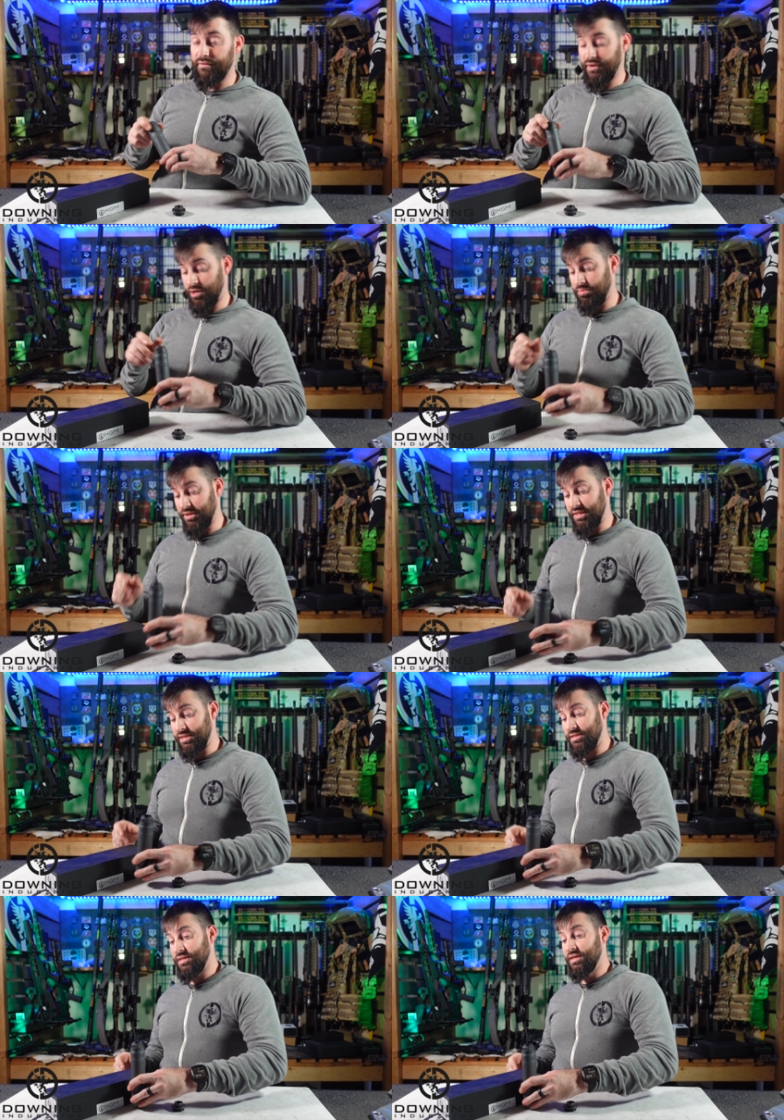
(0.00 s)
very
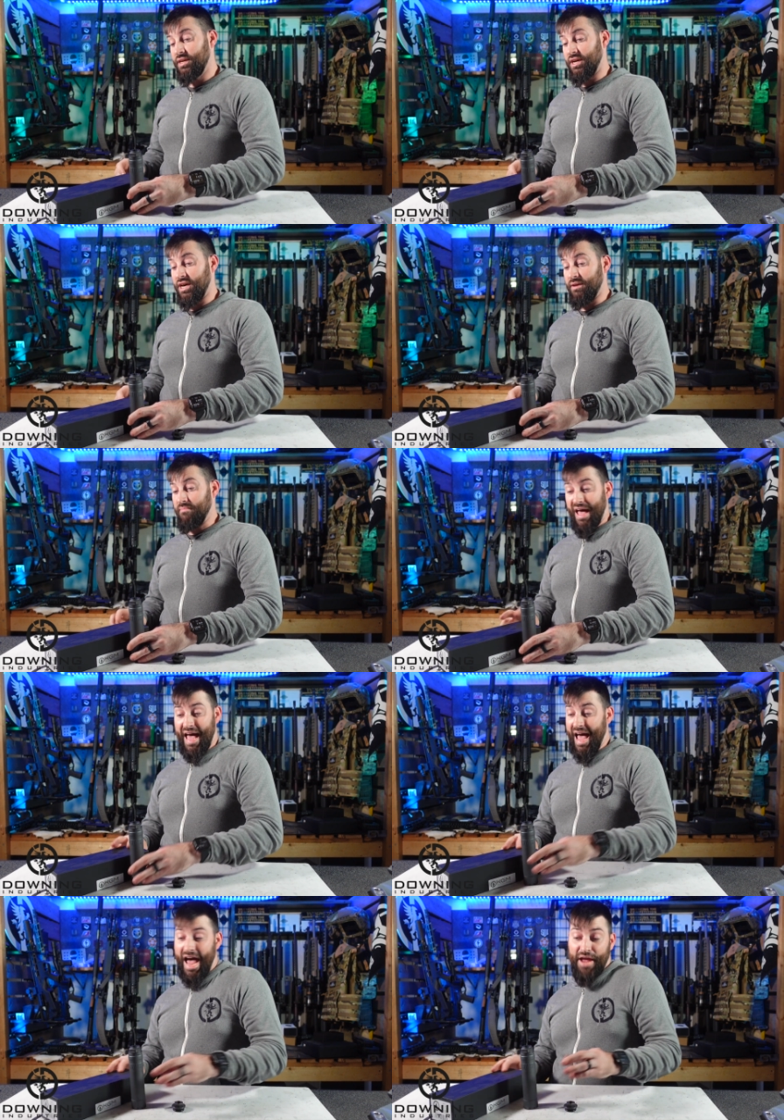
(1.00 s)
pleased. Um,
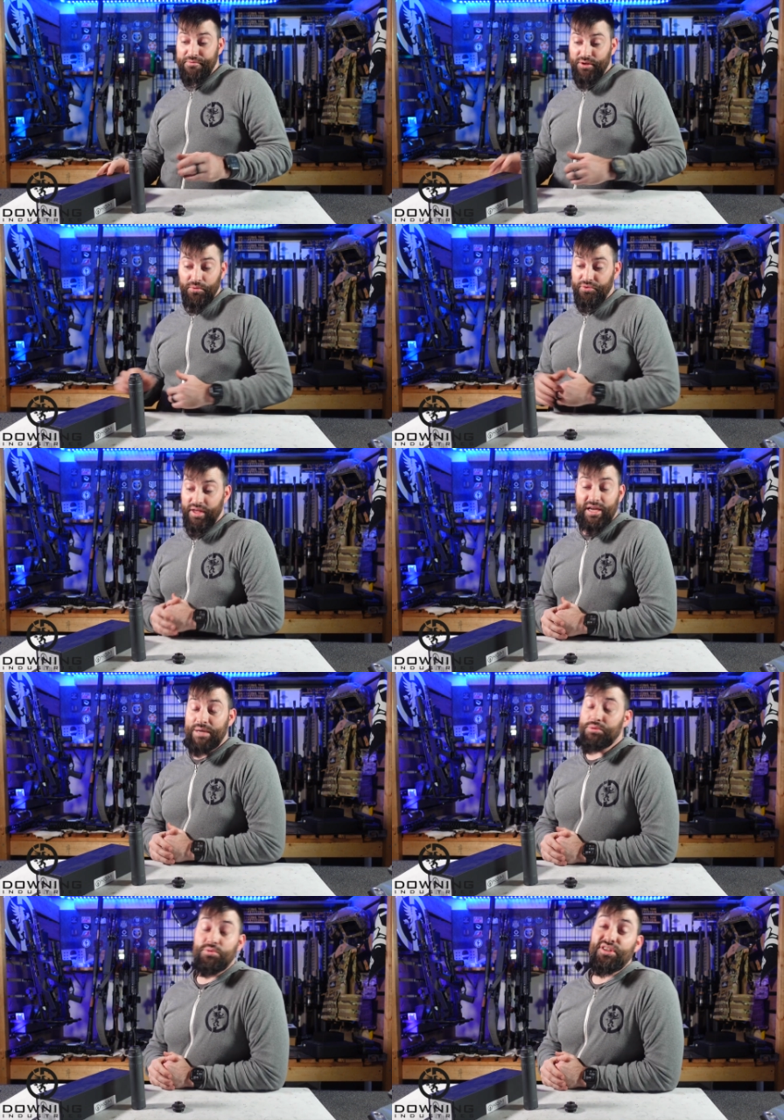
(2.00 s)
I don't think I
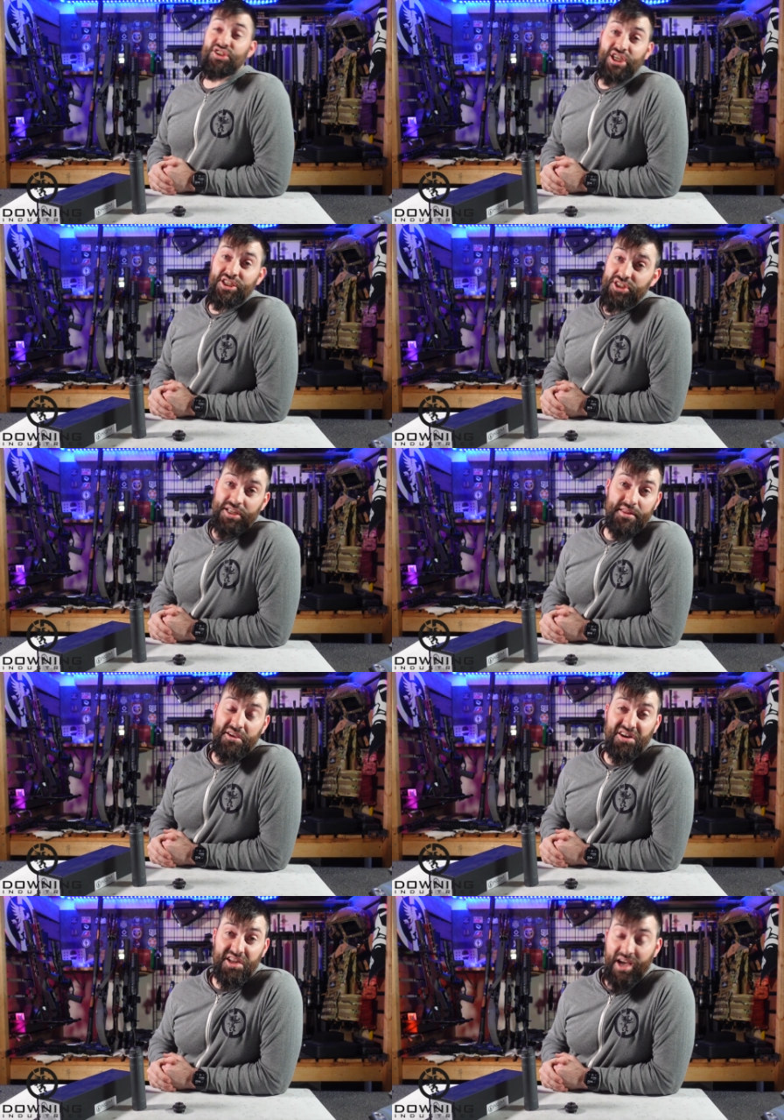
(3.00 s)
would really change anything
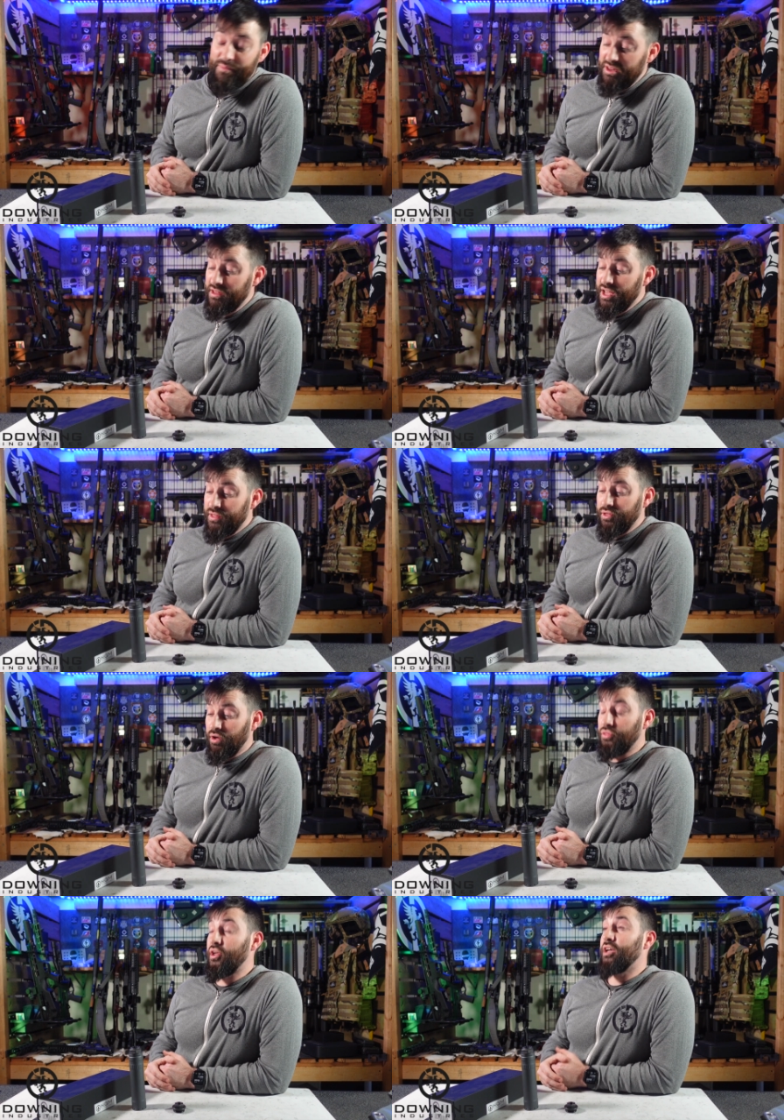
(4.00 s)
on it. I mean, the
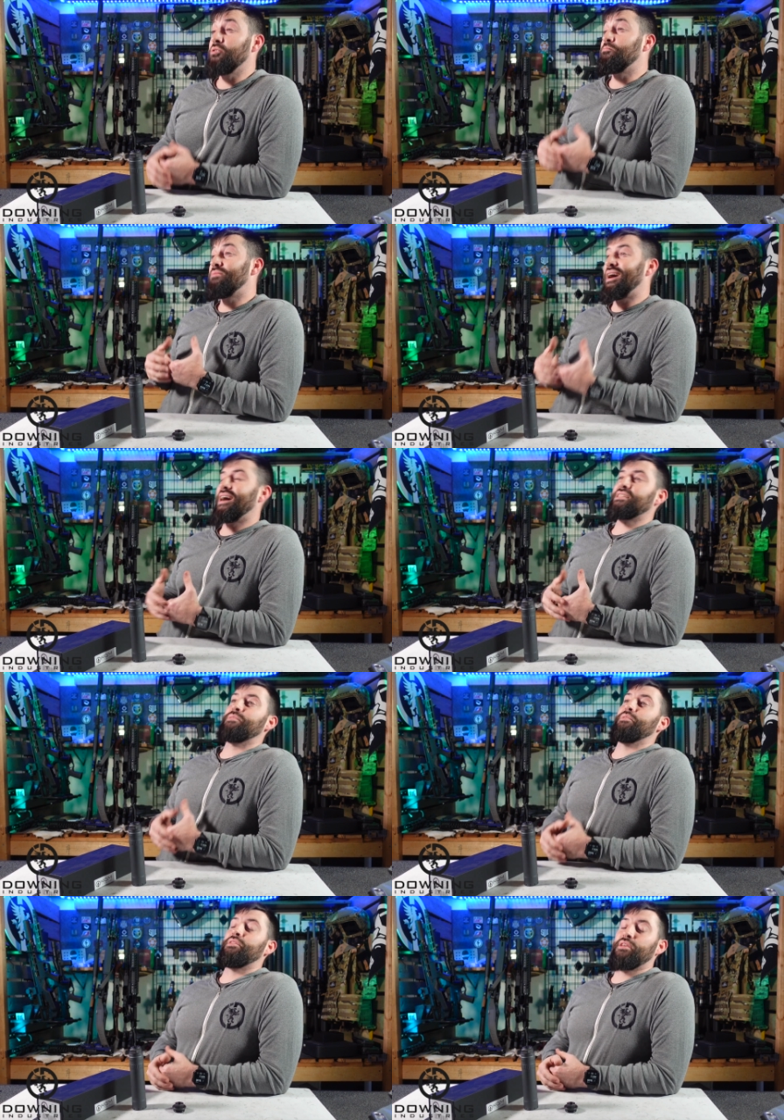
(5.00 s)
only thing I could
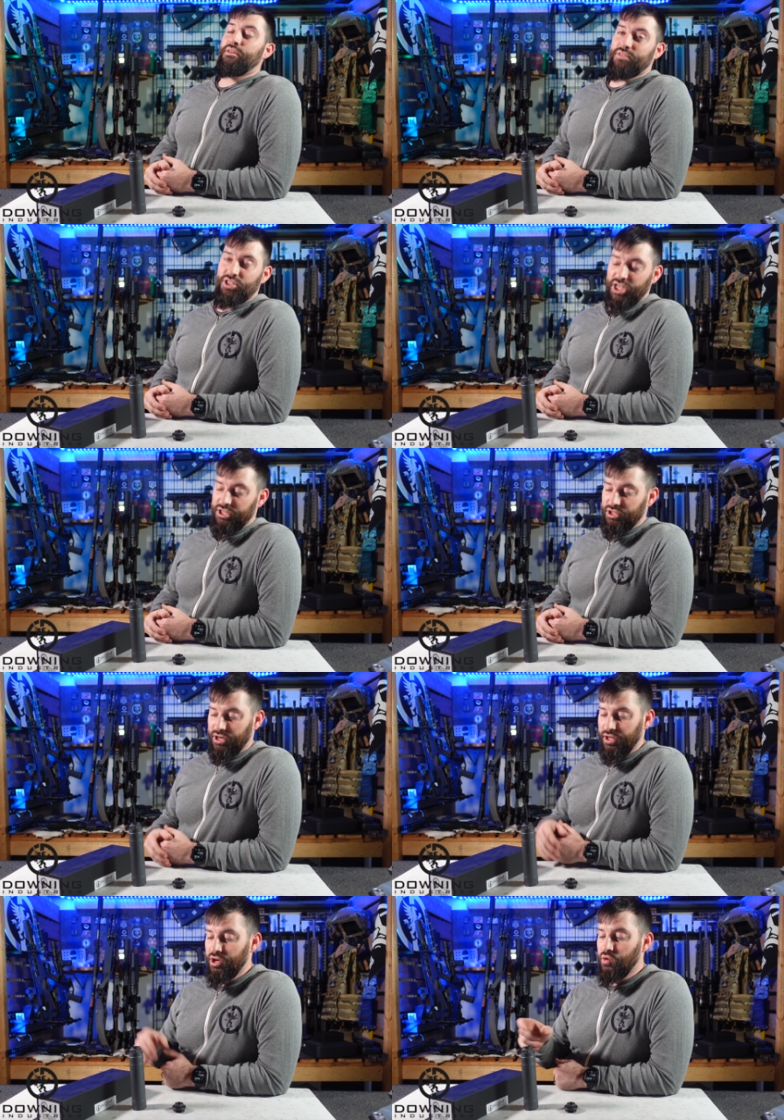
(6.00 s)
possibly think of to change on
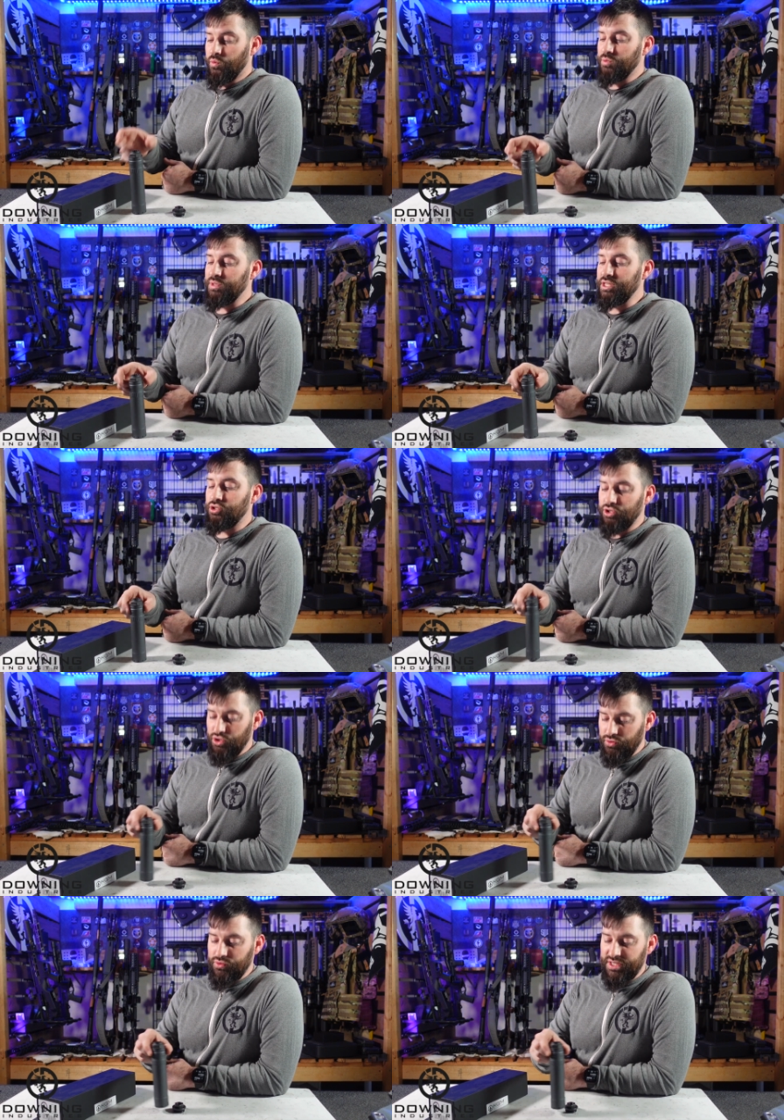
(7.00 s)
it would be to
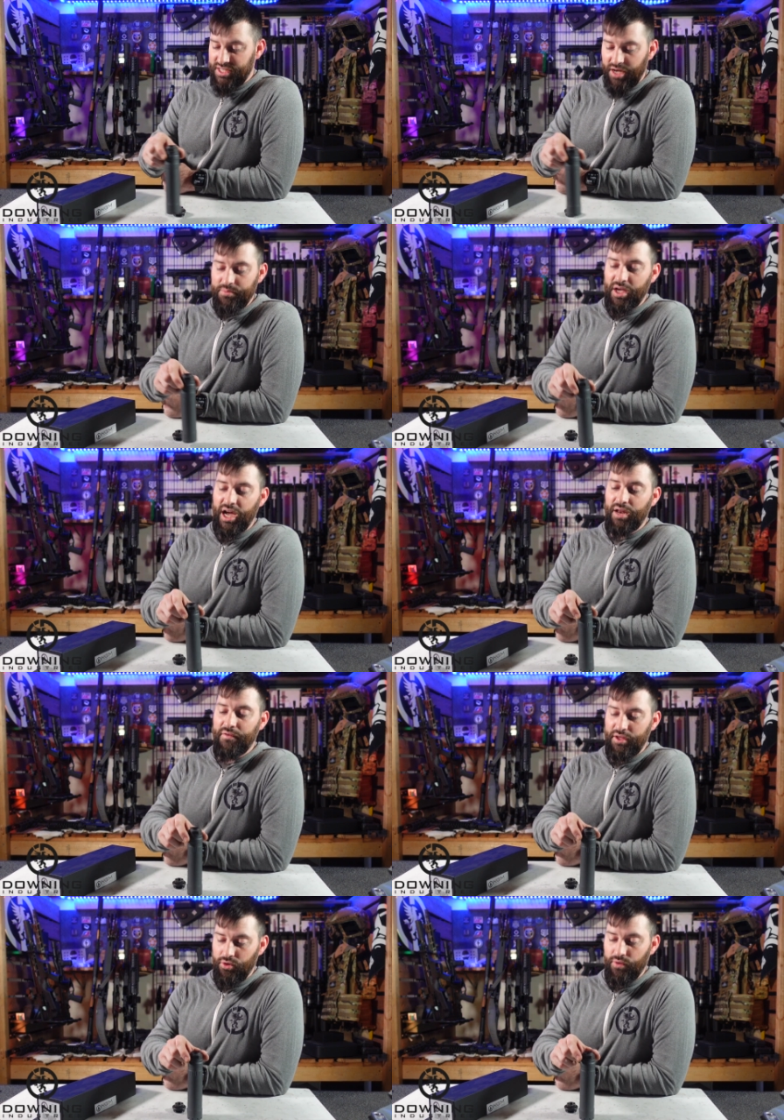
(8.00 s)
use some kind of
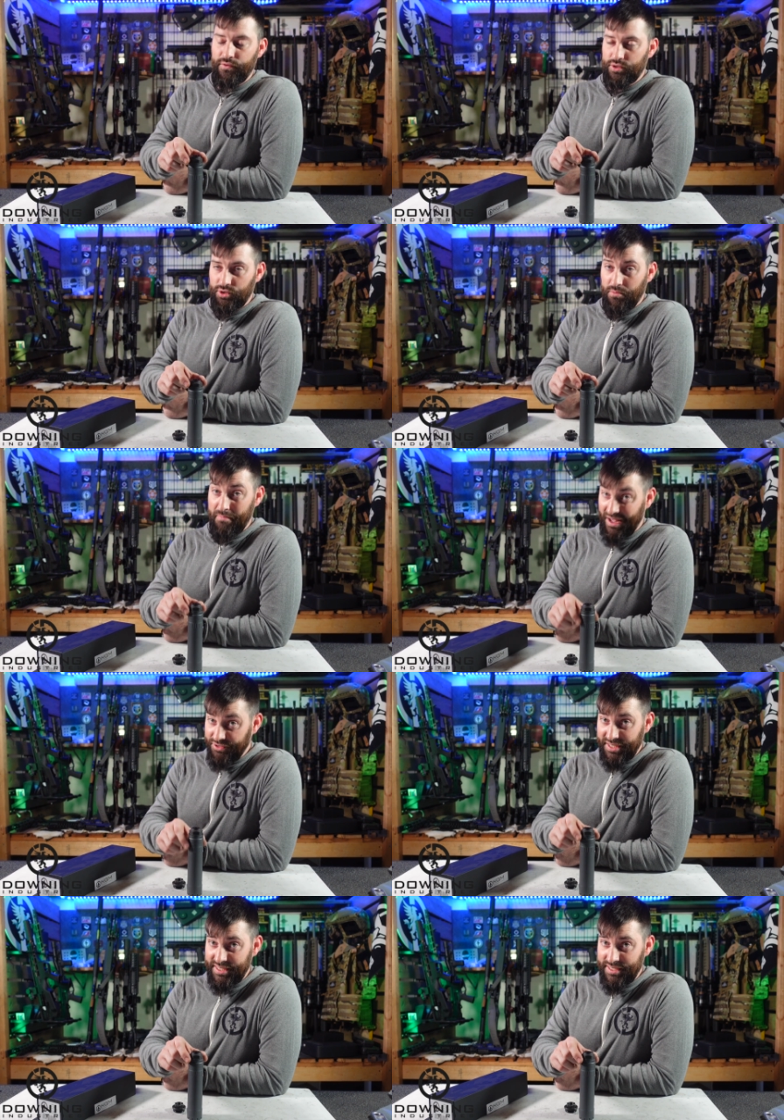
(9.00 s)
a universal
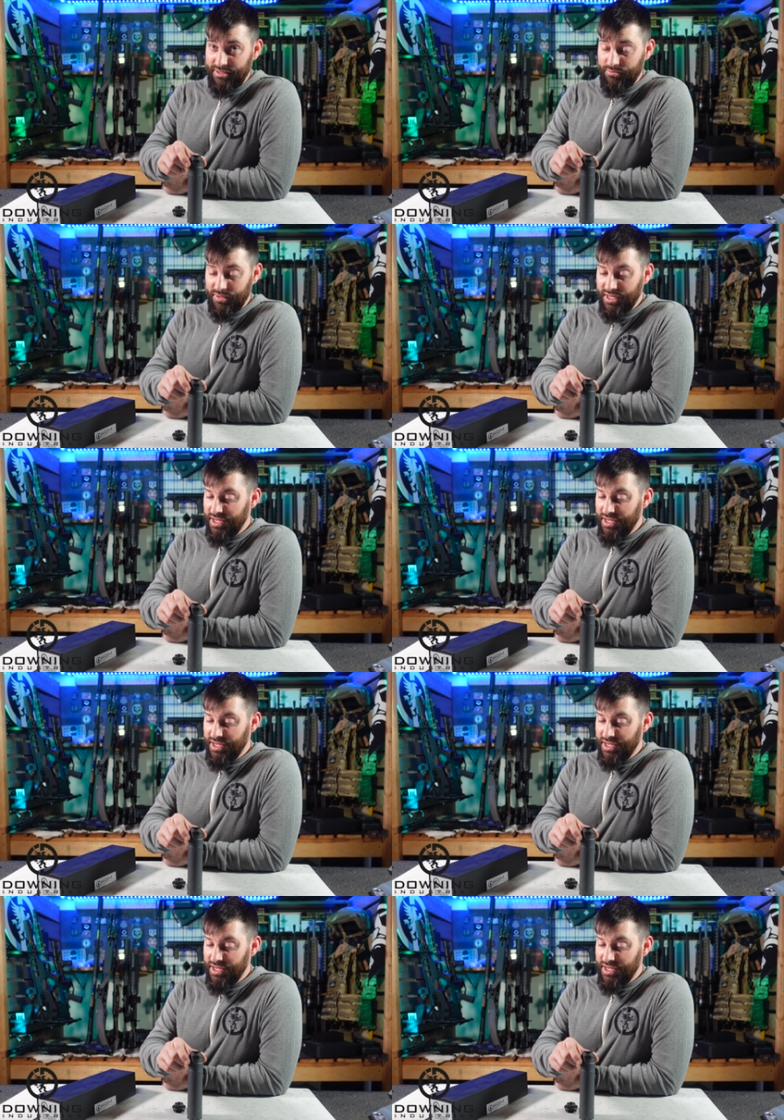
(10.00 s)
mounting system.